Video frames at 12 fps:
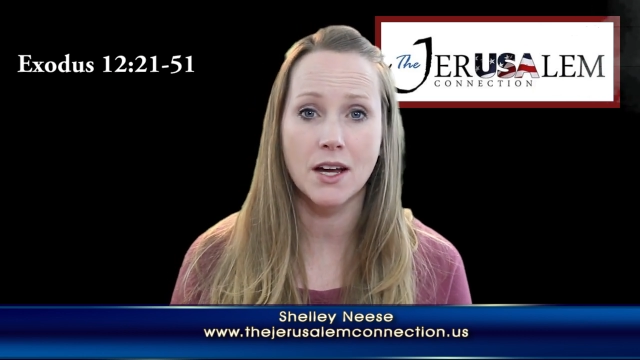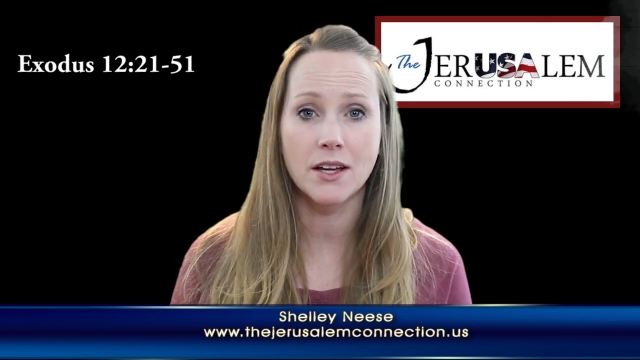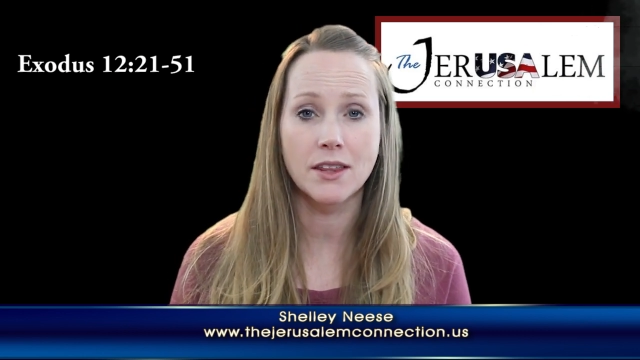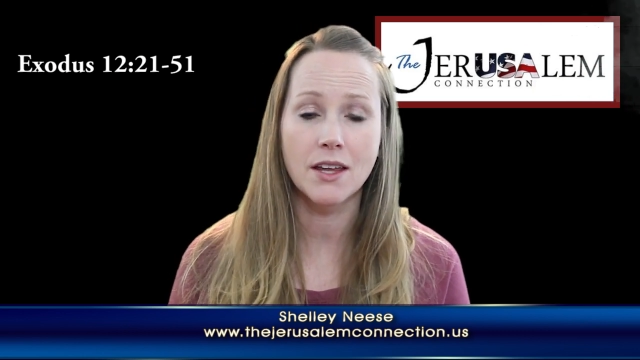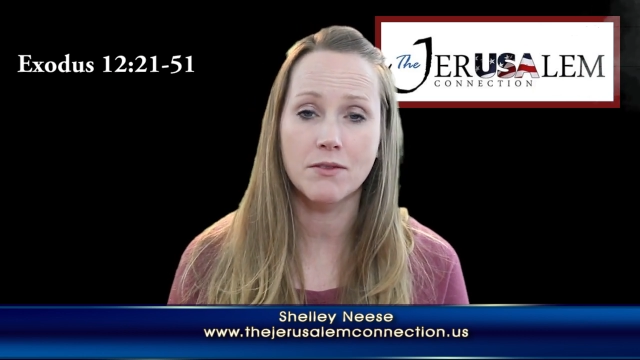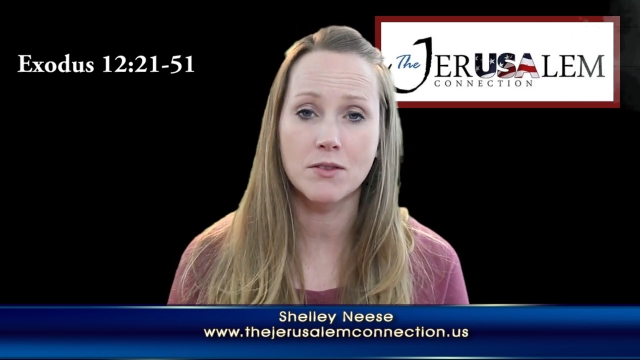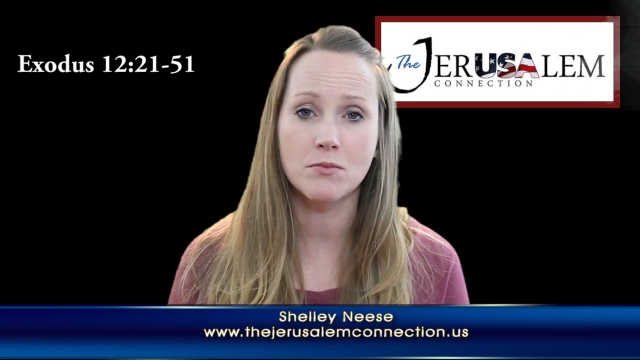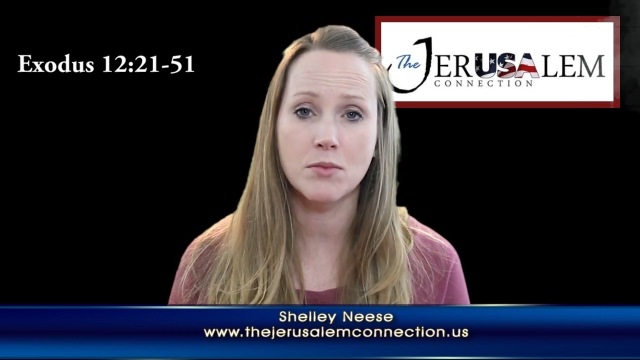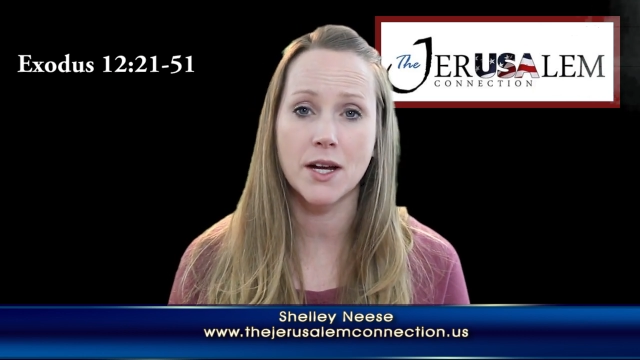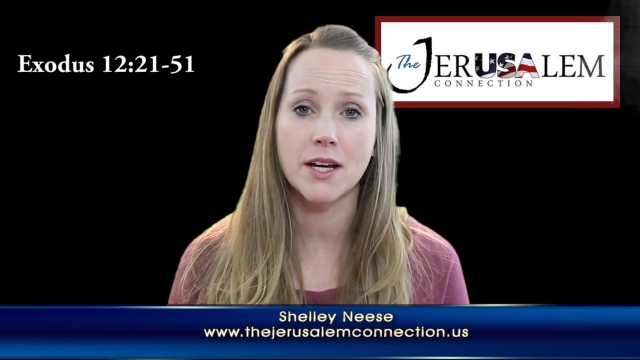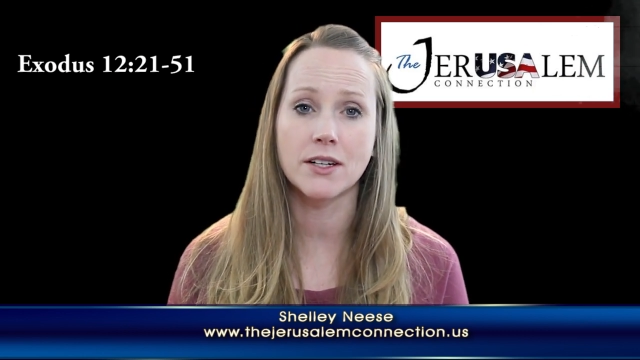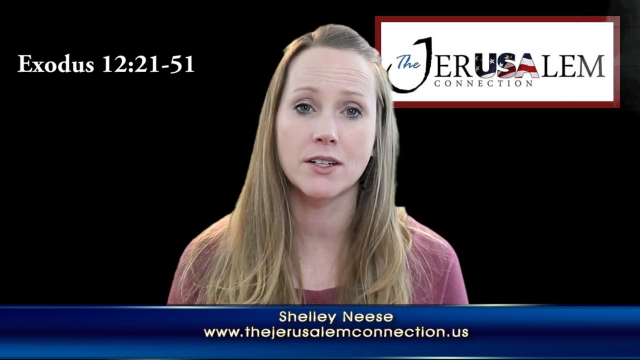unleavened
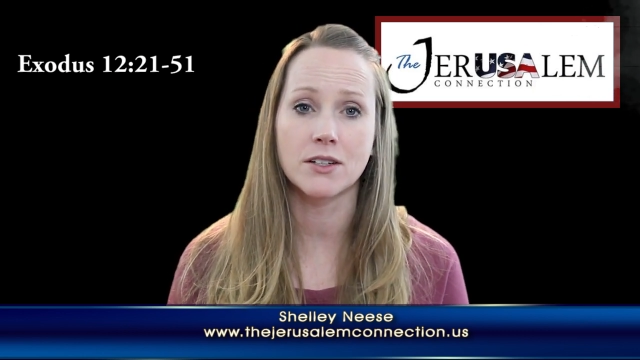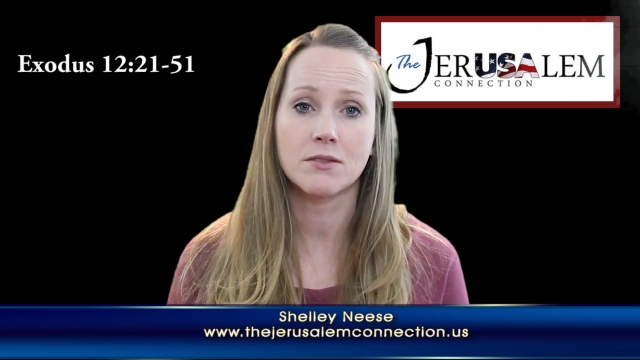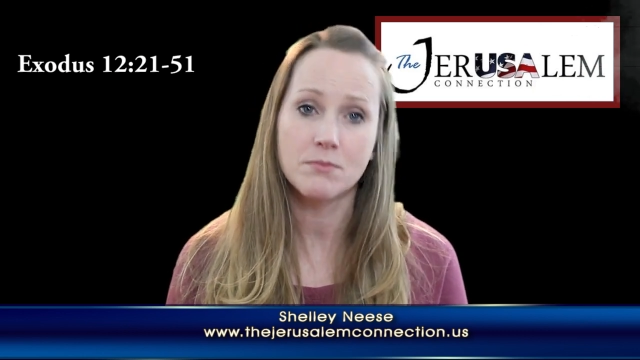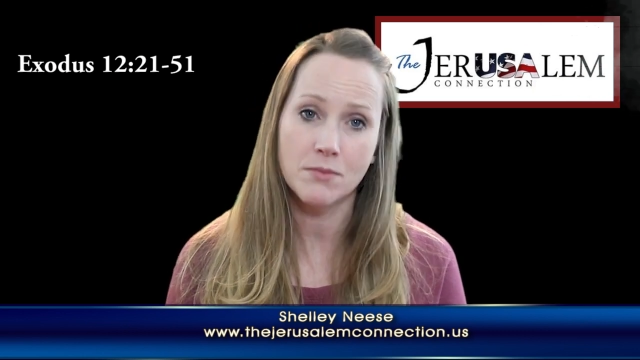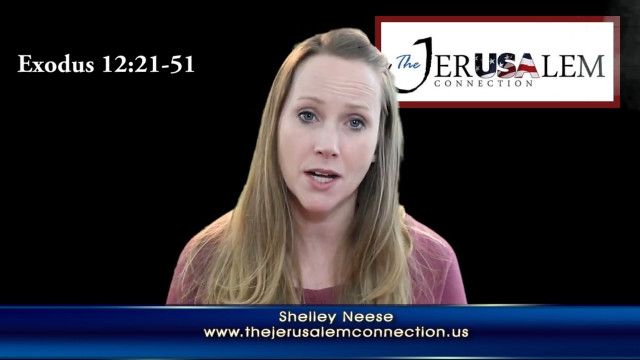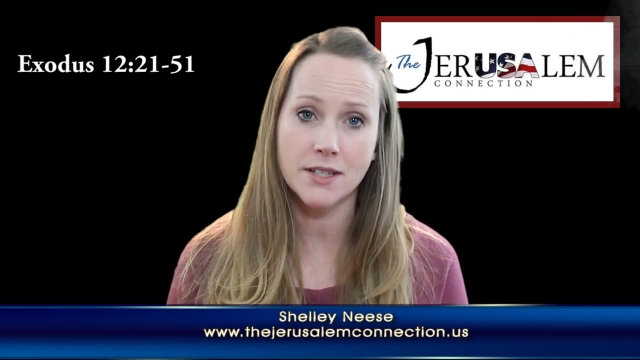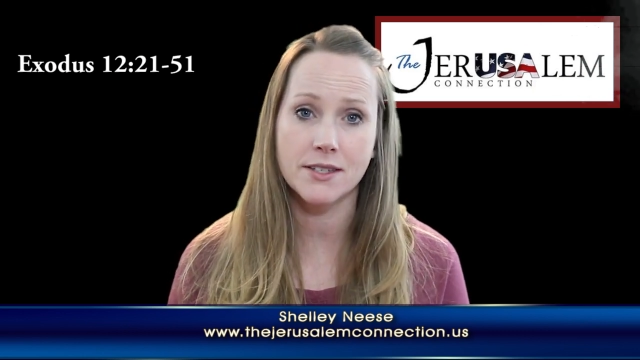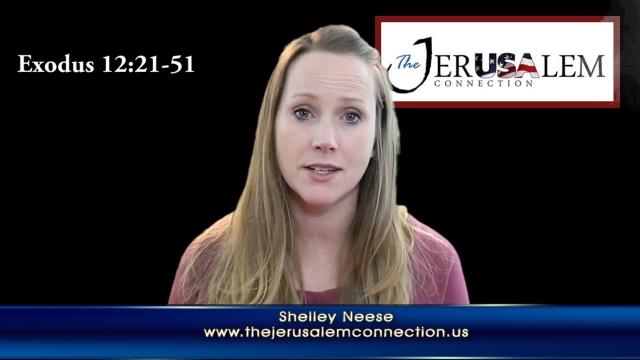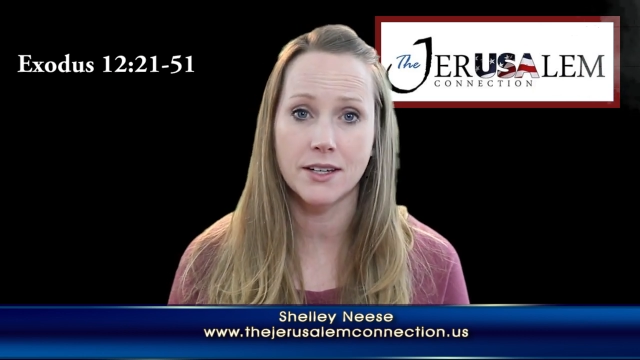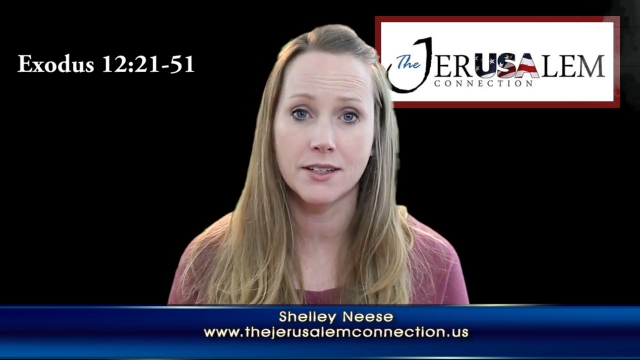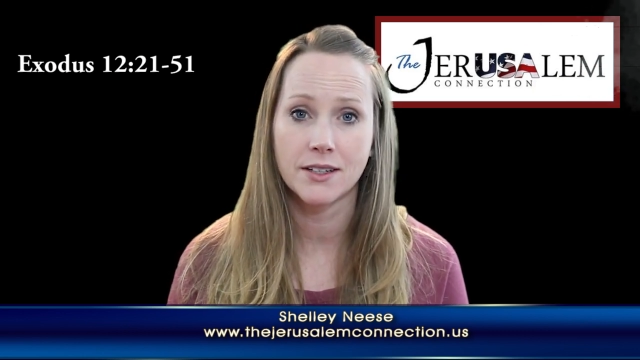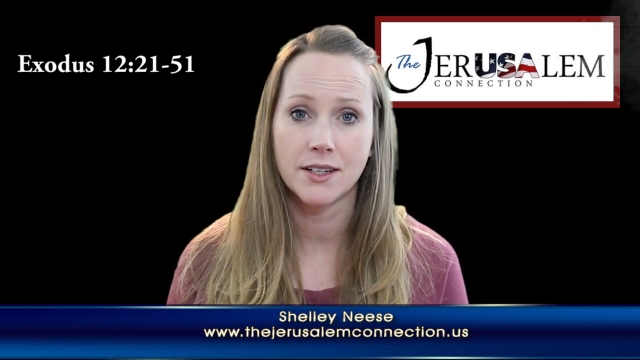bread, or
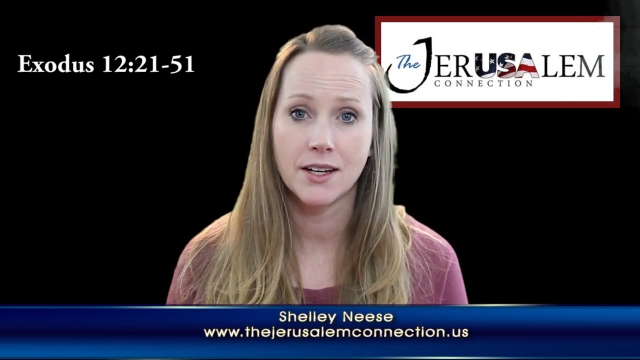matzah.